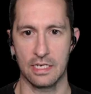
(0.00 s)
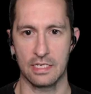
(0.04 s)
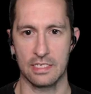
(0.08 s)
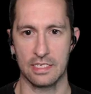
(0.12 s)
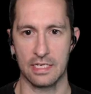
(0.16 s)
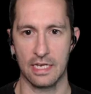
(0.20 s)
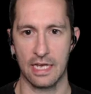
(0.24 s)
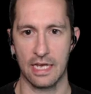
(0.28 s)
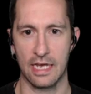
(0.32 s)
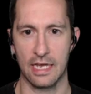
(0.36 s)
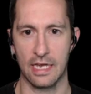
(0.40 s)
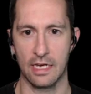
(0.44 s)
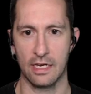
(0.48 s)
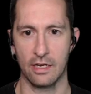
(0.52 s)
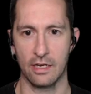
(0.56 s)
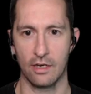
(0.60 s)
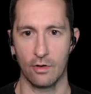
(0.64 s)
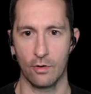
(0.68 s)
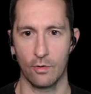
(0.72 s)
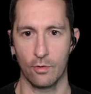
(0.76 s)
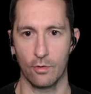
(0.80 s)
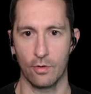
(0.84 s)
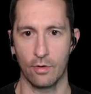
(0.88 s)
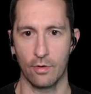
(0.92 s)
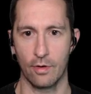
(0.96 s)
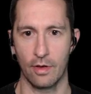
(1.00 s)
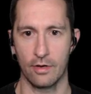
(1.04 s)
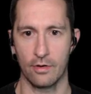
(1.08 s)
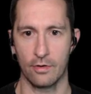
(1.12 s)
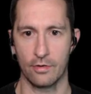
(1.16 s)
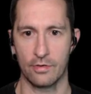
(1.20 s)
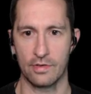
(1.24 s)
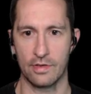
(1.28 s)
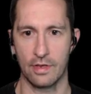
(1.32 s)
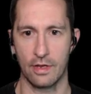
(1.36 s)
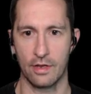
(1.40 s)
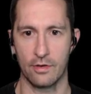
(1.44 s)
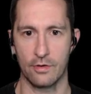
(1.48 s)
decide or
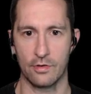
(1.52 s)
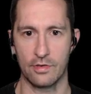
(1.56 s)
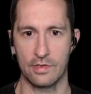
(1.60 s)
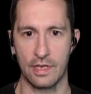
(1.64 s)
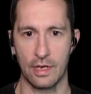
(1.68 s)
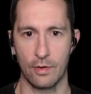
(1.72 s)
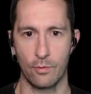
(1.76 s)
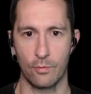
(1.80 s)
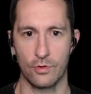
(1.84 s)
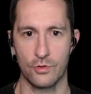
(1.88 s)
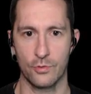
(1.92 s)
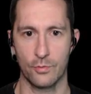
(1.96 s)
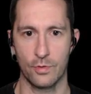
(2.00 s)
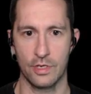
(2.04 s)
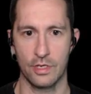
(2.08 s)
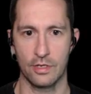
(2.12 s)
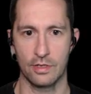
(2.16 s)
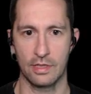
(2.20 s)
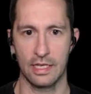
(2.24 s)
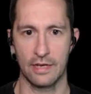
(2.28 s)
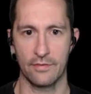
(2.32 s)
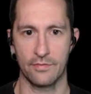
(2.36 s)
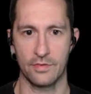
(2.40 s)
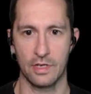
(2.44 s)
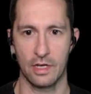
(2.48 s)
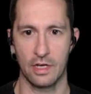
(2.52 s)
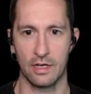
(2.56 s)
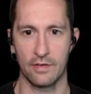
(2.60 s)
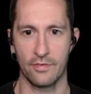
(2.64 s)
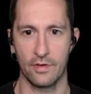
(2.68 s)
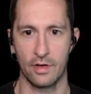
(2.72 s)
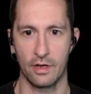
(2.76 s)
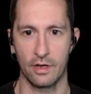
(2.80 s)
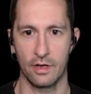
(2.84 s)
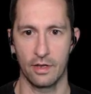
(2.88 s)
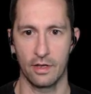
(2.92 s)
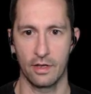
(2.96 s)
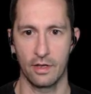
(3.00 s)
understand which one you left off
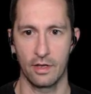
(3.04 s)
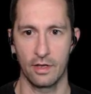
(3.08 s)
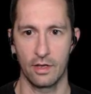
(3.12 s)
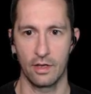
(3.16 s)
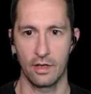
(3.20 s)
on.